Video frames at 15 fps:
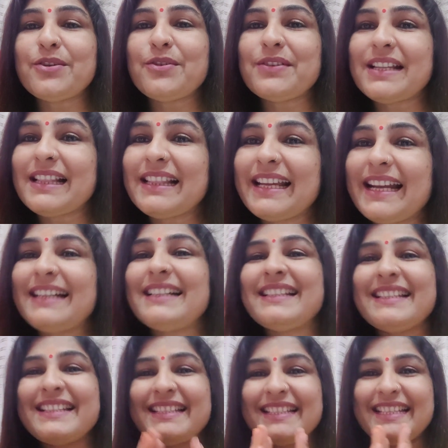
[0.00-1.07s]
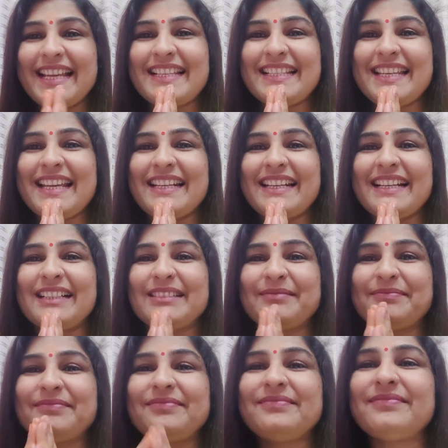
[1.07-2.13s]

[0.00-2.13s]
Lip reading: Till then, Jai Siya Ram.